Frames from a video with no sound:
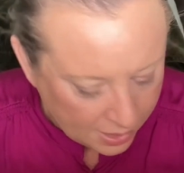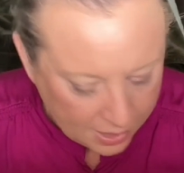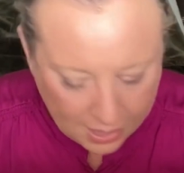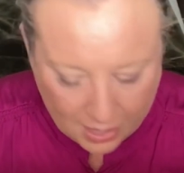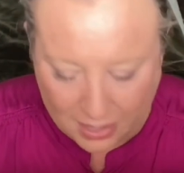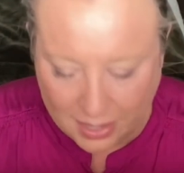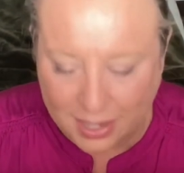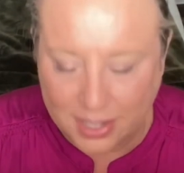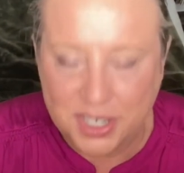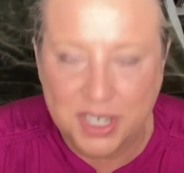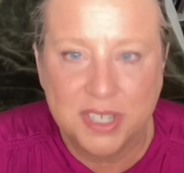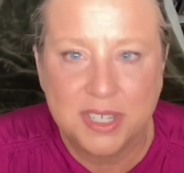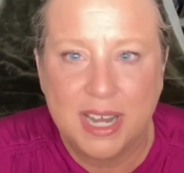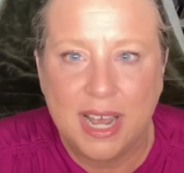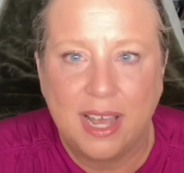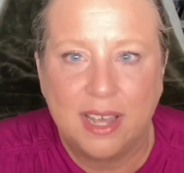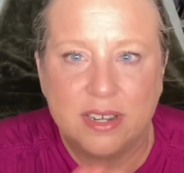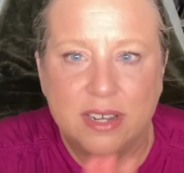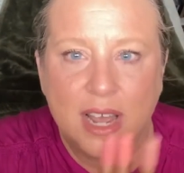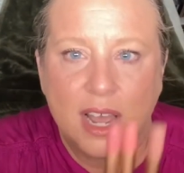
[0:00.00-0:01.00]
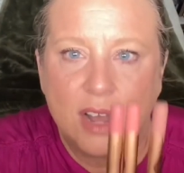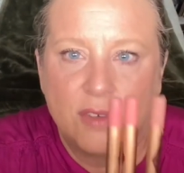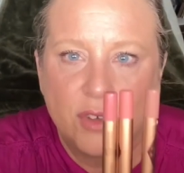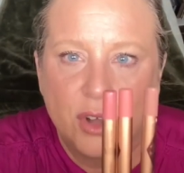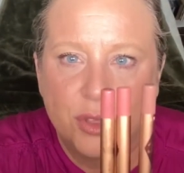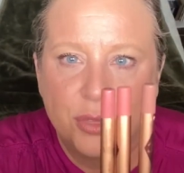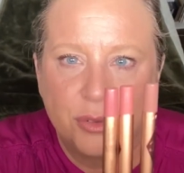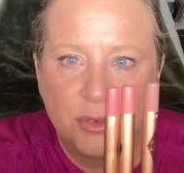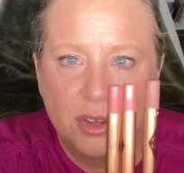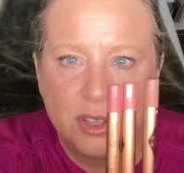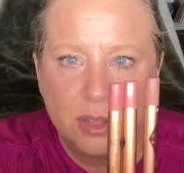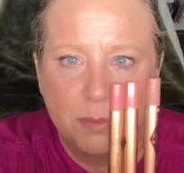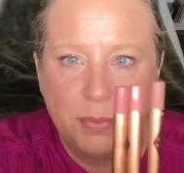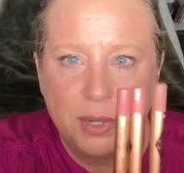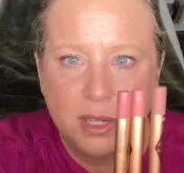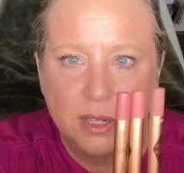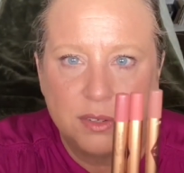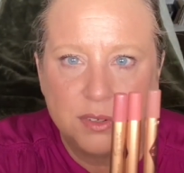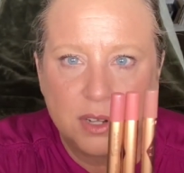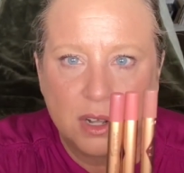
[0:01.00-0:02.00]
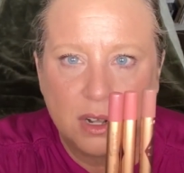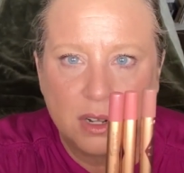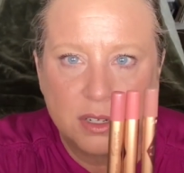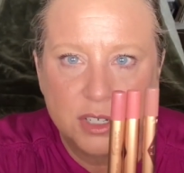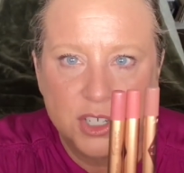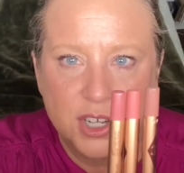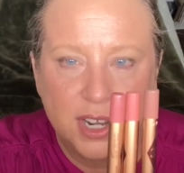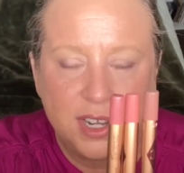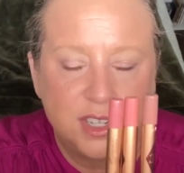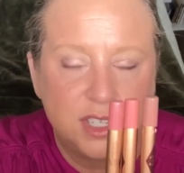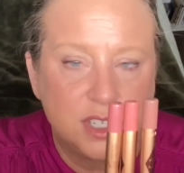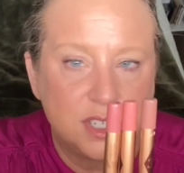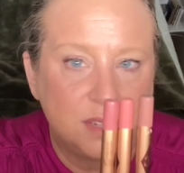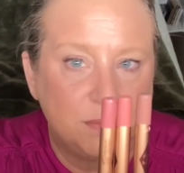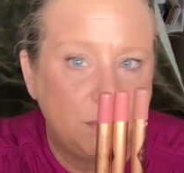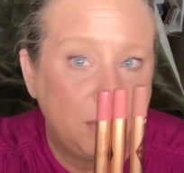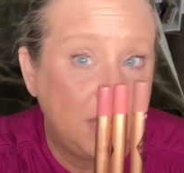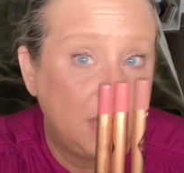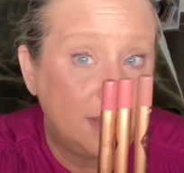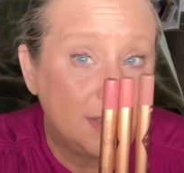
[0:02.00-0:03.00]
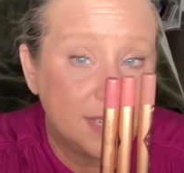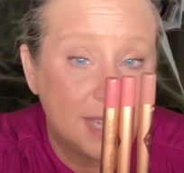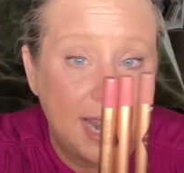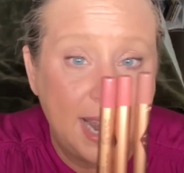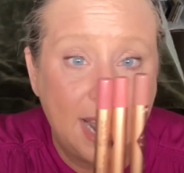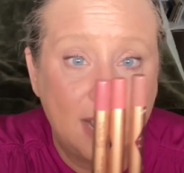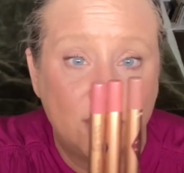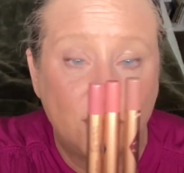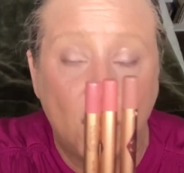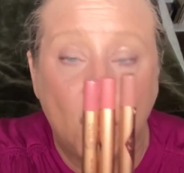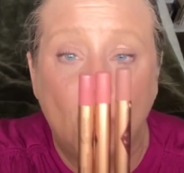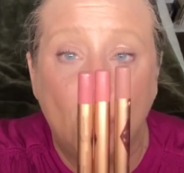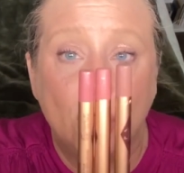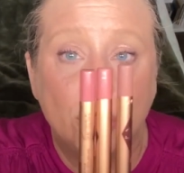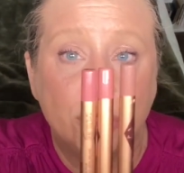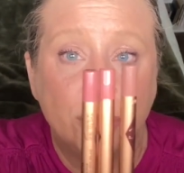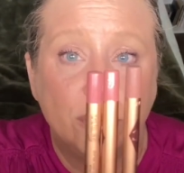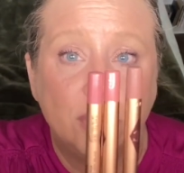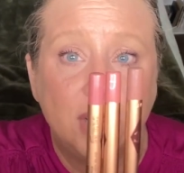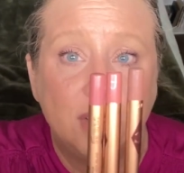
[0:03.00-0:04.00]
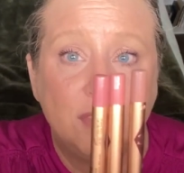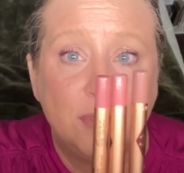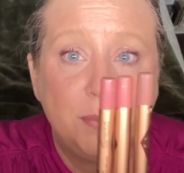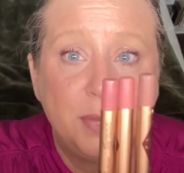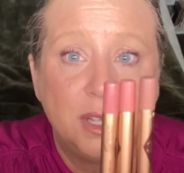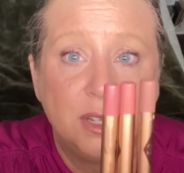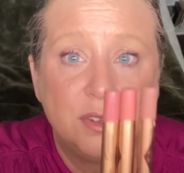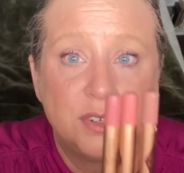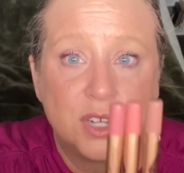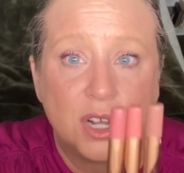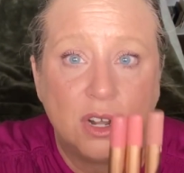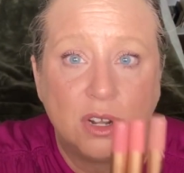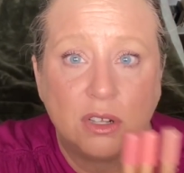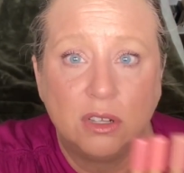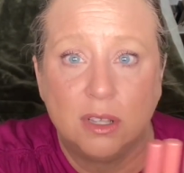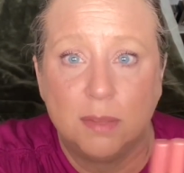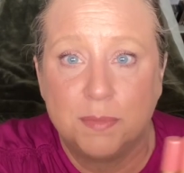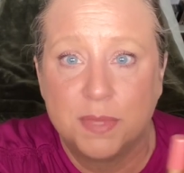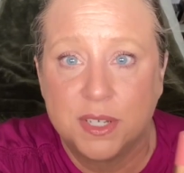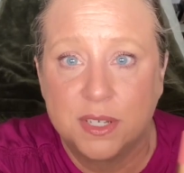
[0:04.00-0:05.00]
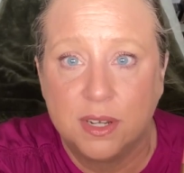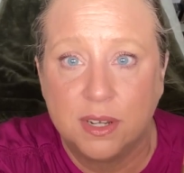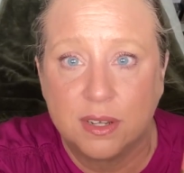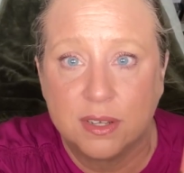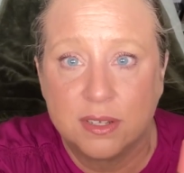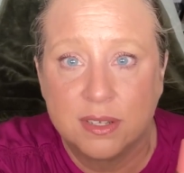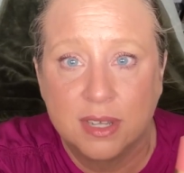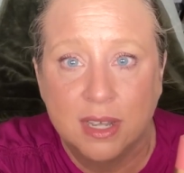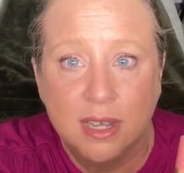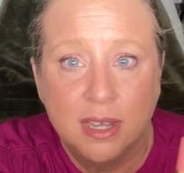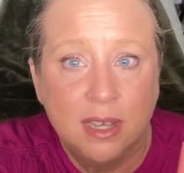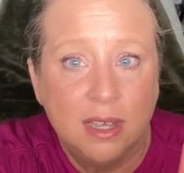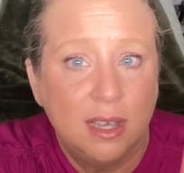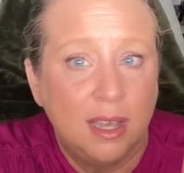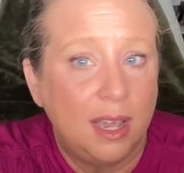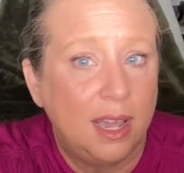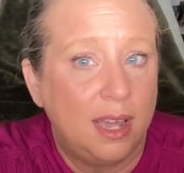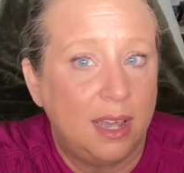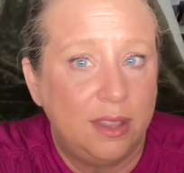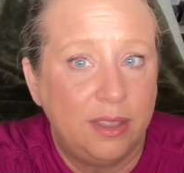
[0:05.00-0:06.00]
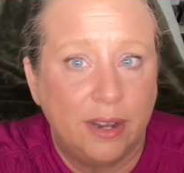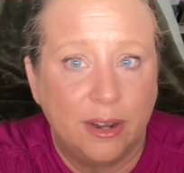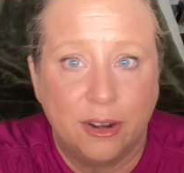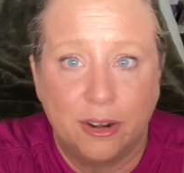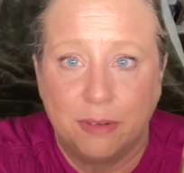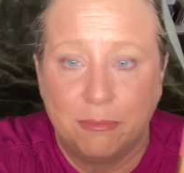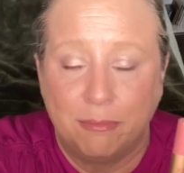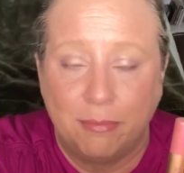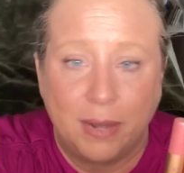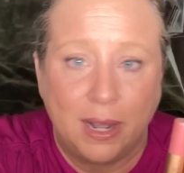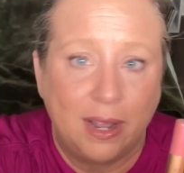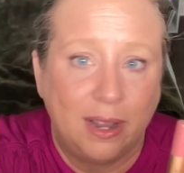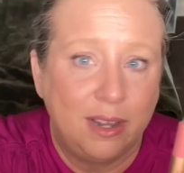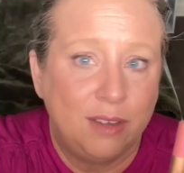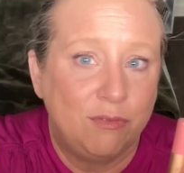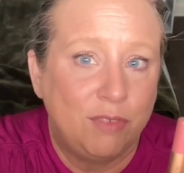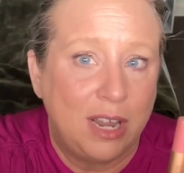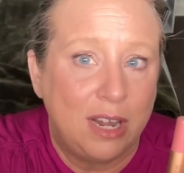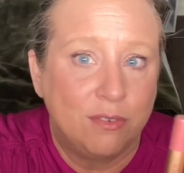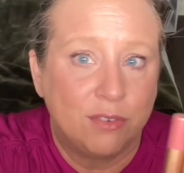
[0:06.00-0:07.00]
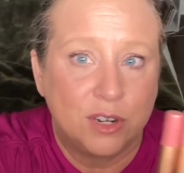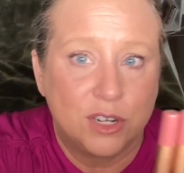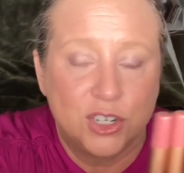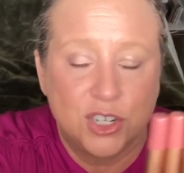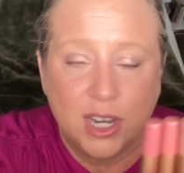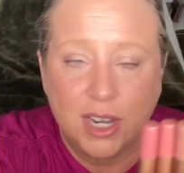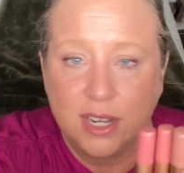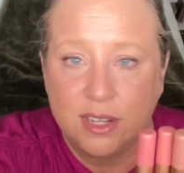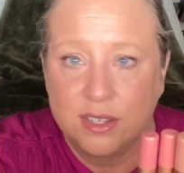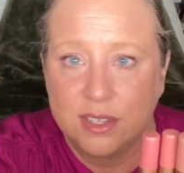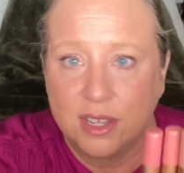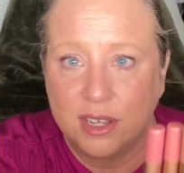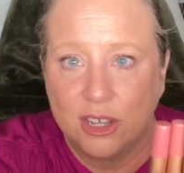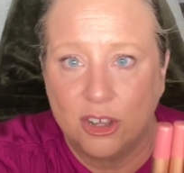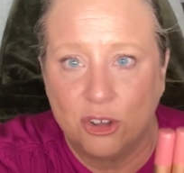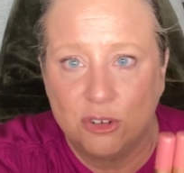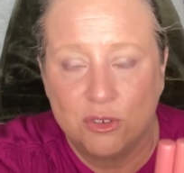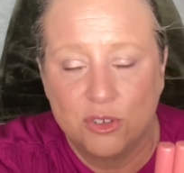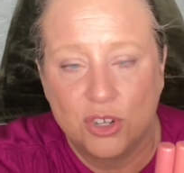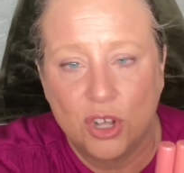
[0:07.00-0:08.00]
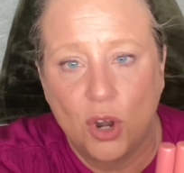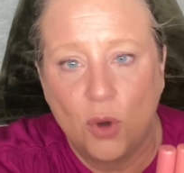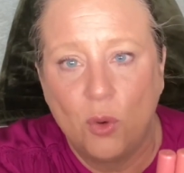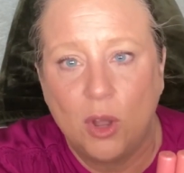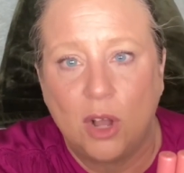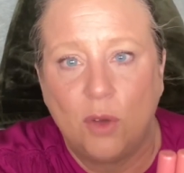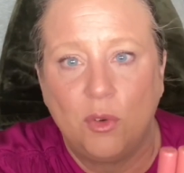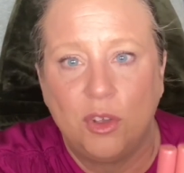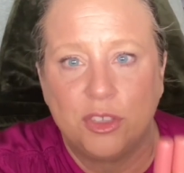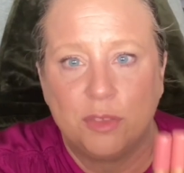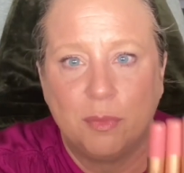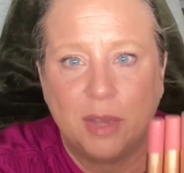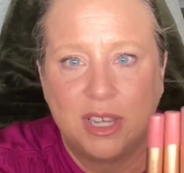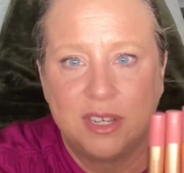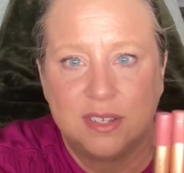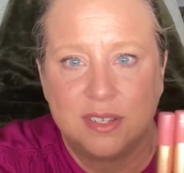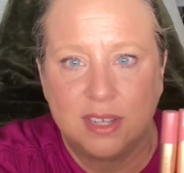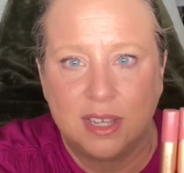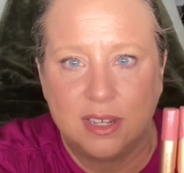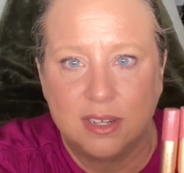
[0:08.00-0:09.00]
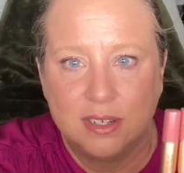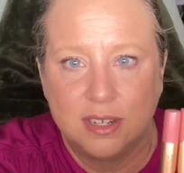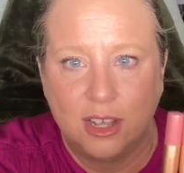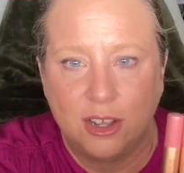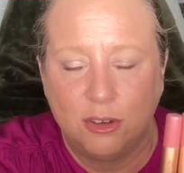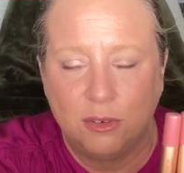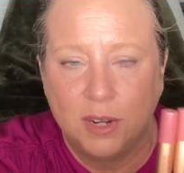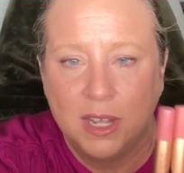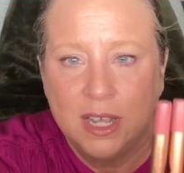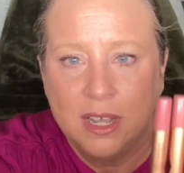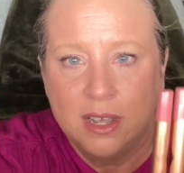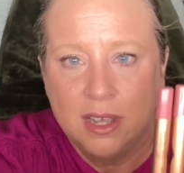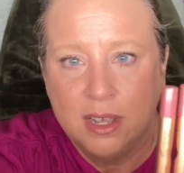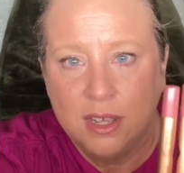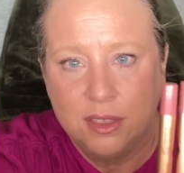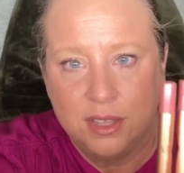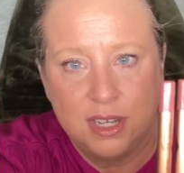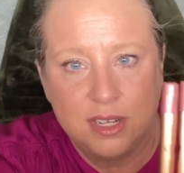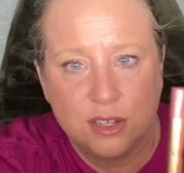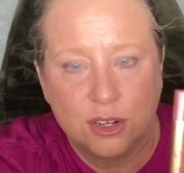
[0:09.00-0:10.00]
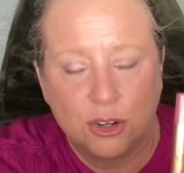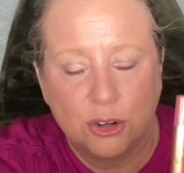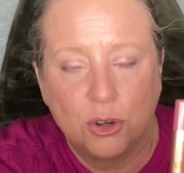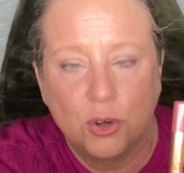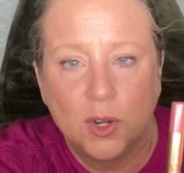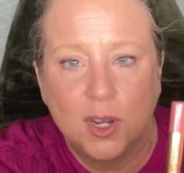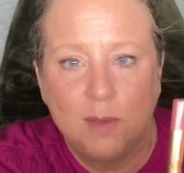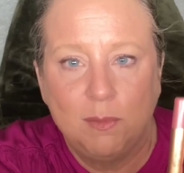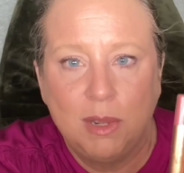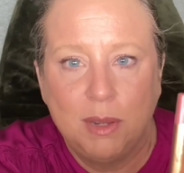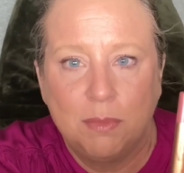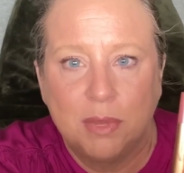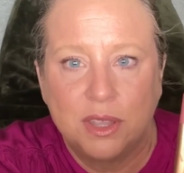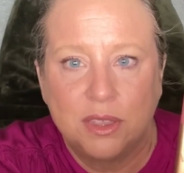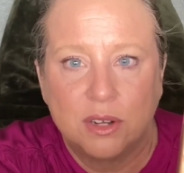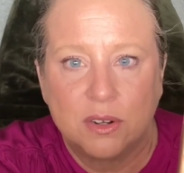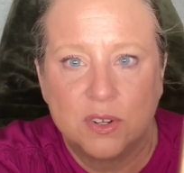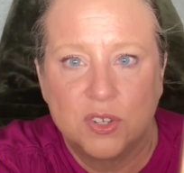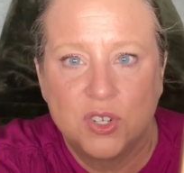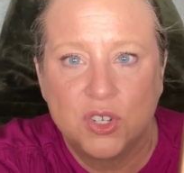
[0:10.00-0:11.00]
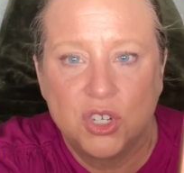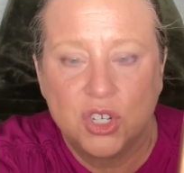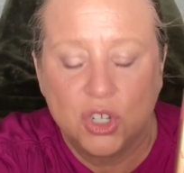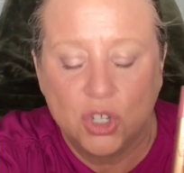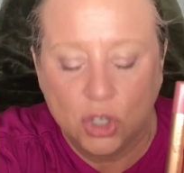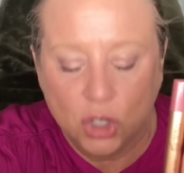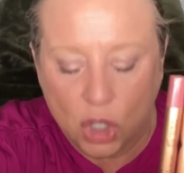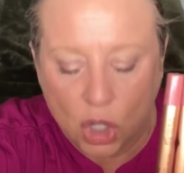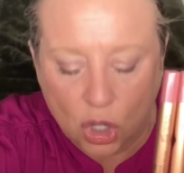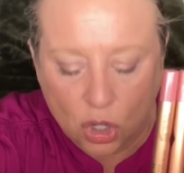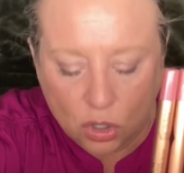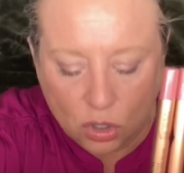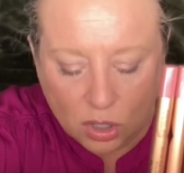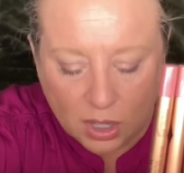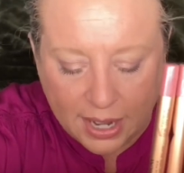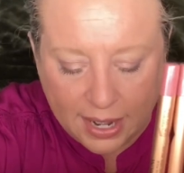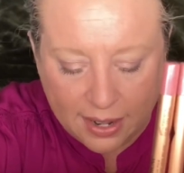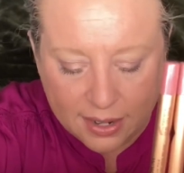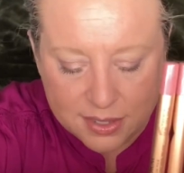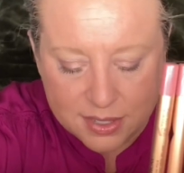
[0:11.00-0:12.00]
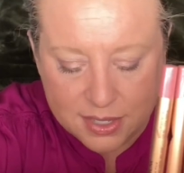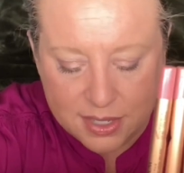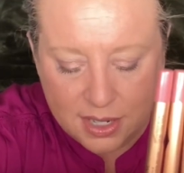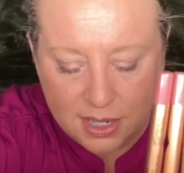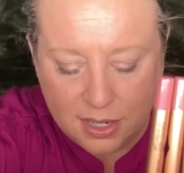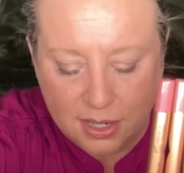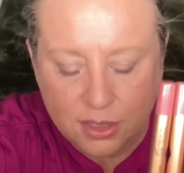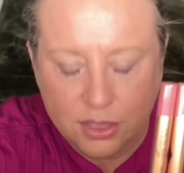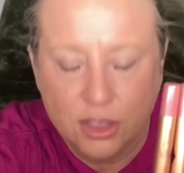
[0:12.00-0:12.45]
And I just had to have all three of the Pillow Talk shades because I have all three of the Pillow Talk lipsticks, and they're my favorite shades. They go so well with my skin tone. These are creamy, but they're still long lasting.